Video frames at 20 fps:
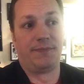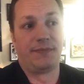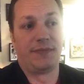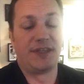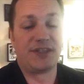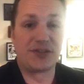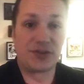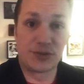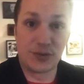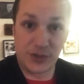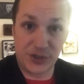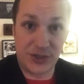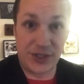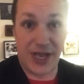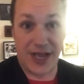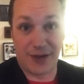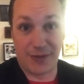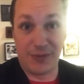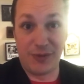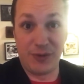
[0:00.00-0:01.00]
This is Christian
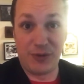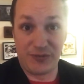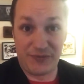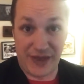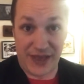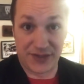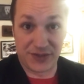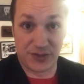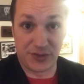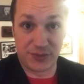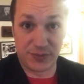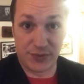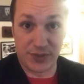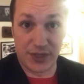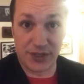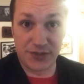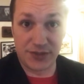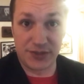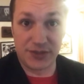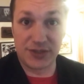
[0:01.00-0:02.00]
Ackerman with Fast Coast
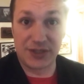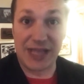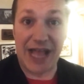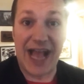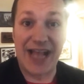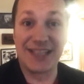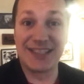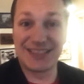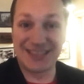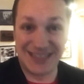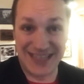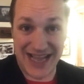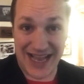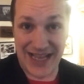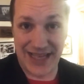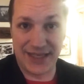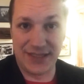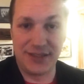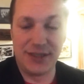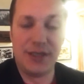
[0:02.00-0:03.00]
Productions. Last
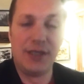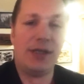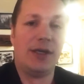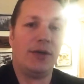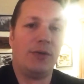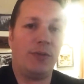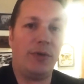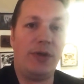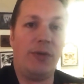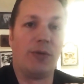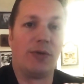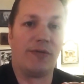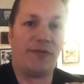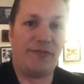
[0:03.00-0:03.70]
night we were